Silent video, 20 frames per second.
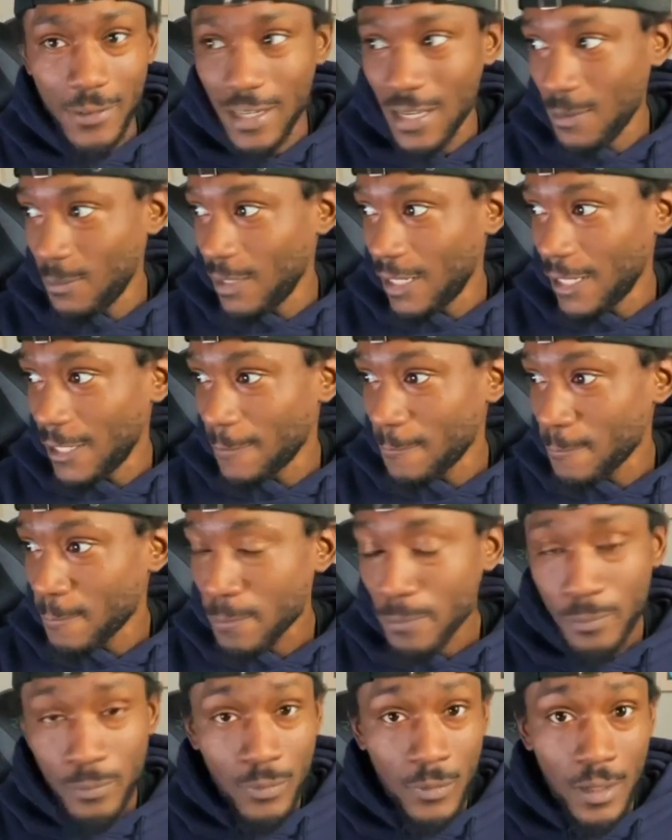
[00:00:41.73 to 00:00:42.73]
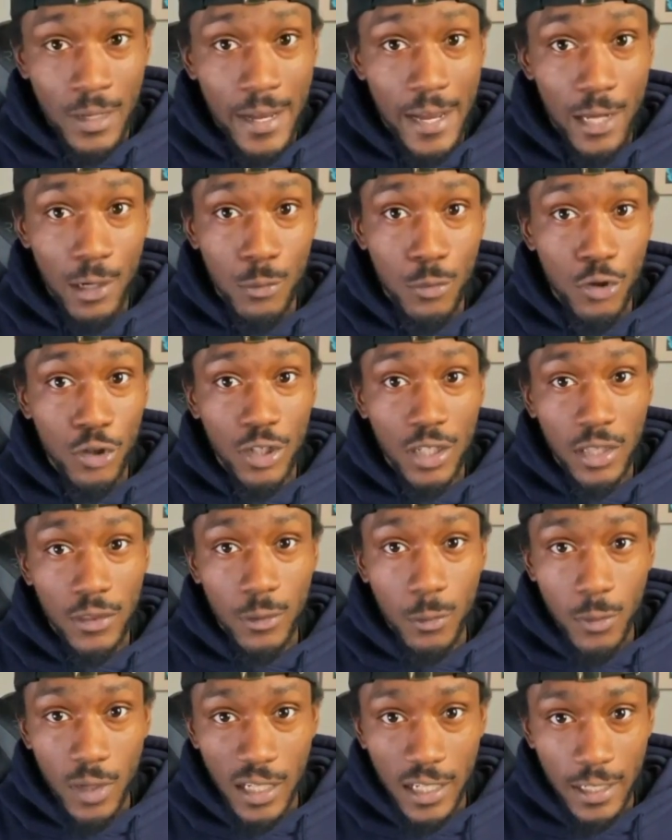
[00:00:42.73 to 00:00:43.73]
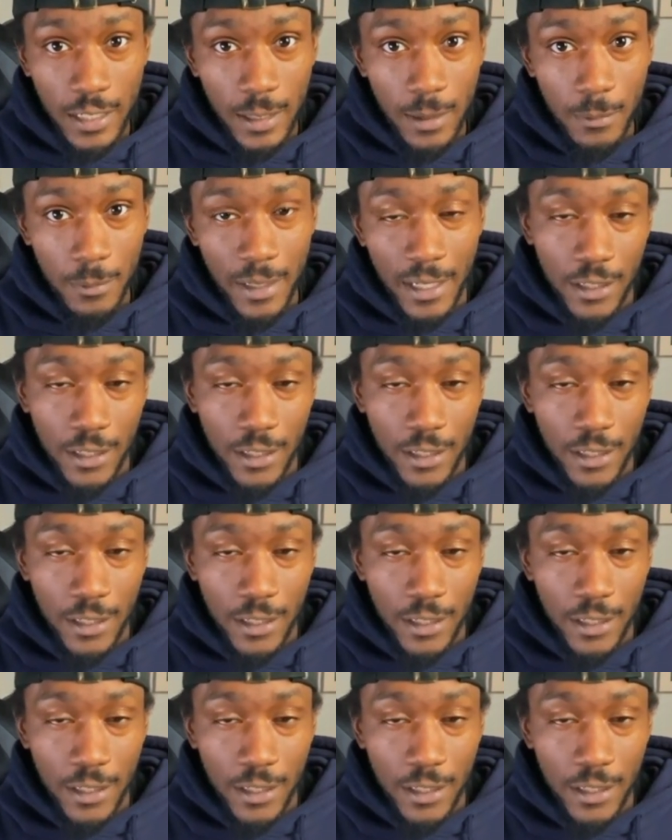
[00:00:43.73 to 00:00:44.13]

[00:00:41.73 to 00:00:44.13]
And I'm like, I don't want neither one of them.